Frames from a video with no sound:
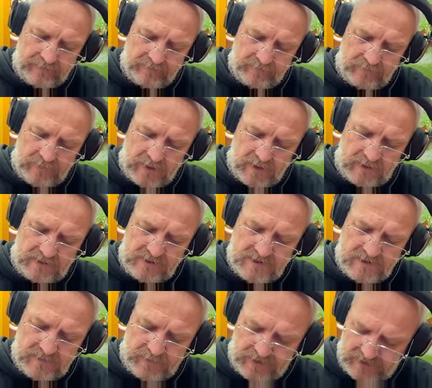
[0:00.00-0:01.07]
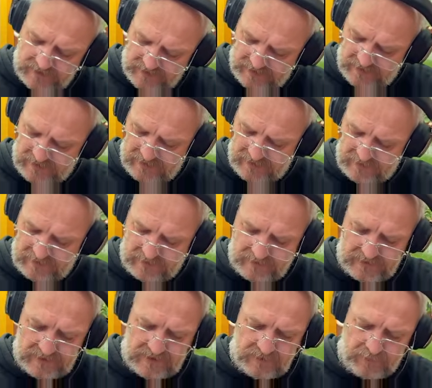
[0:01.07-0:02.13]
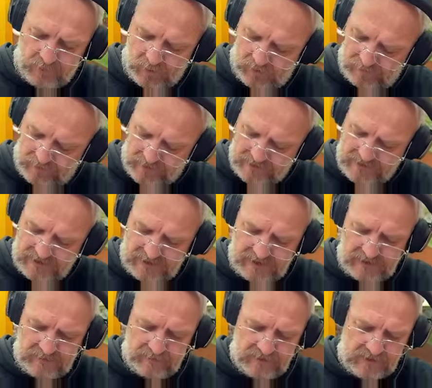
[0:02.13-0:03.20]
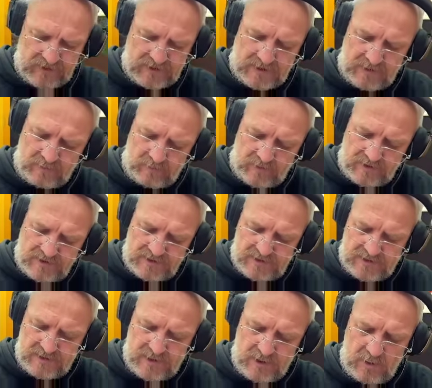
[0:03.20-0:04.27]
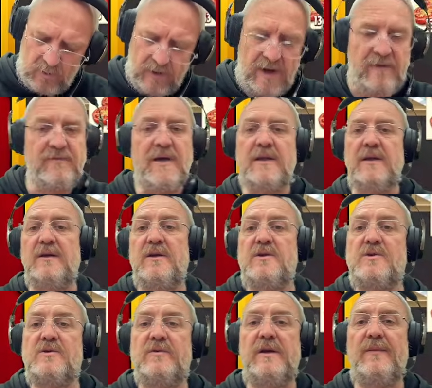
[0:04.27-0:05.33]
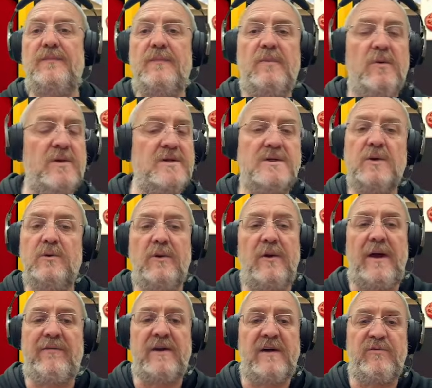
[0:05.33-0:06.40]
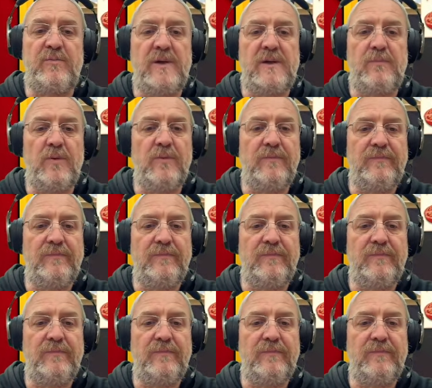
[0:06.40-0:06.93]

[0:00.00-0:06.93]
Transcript: participate and support my team, because otherwise there's no way of getting the tree. But we still don't have enough people.